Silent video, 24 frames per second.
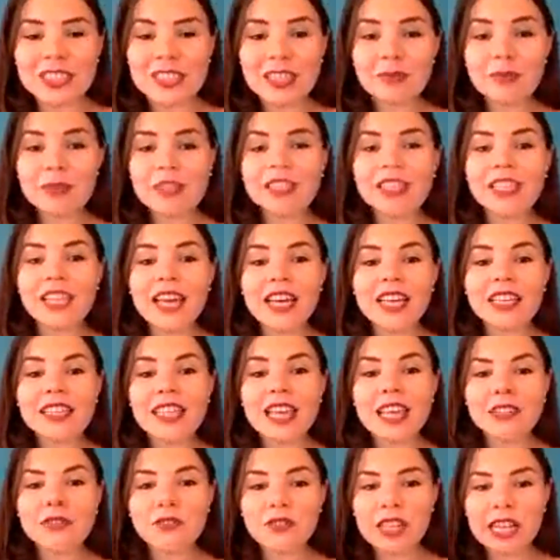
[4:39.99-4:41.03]
I mean, they're
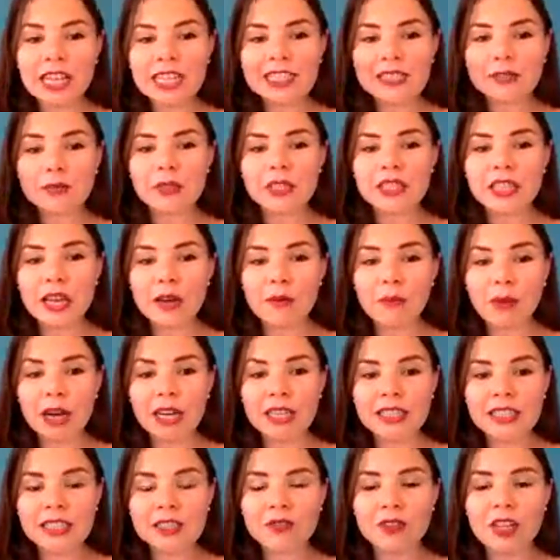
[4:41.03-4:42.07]
that flexible. Their mind
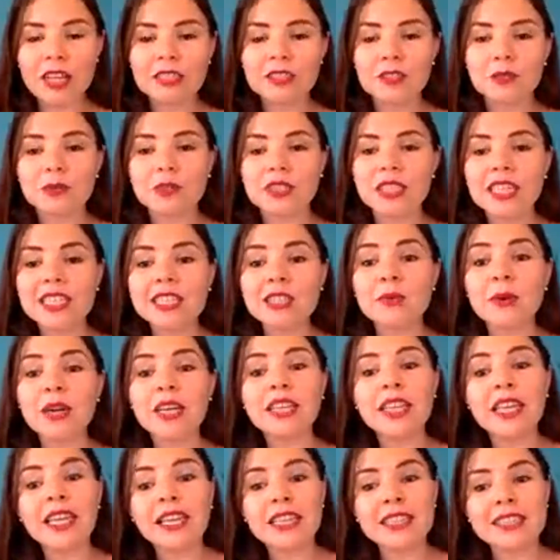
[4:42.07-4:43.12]
is flexible. That's why
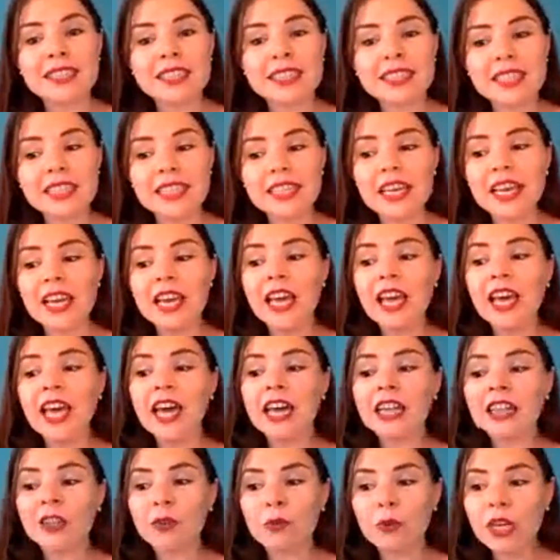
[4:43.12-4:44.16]
they can see
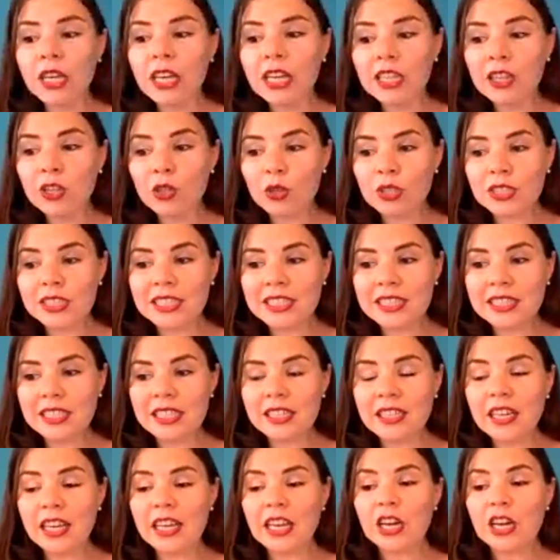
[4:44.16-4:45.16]
and we cannot see.